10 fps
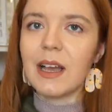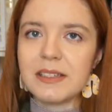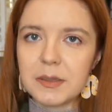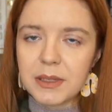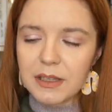I
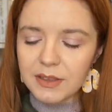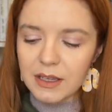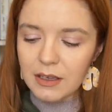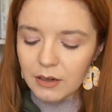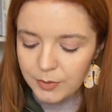typically
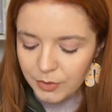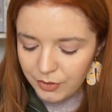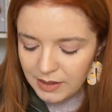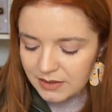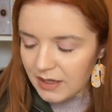think
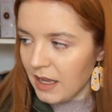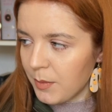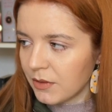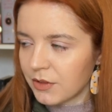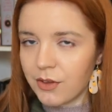Illumicrate is
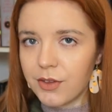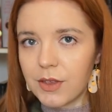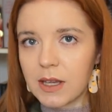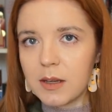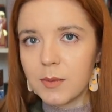able to
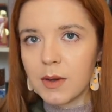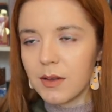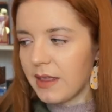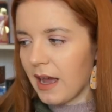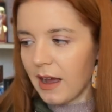theme
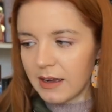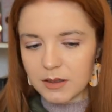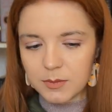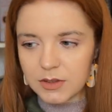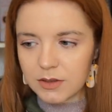their
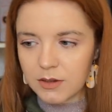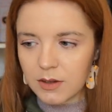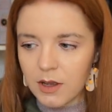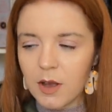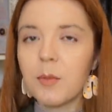items
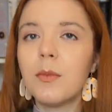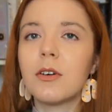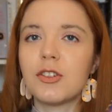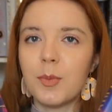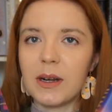
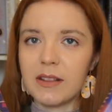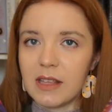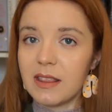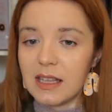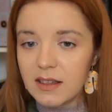much better
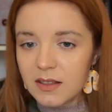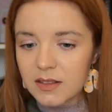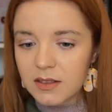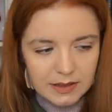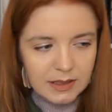than
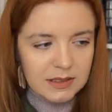this.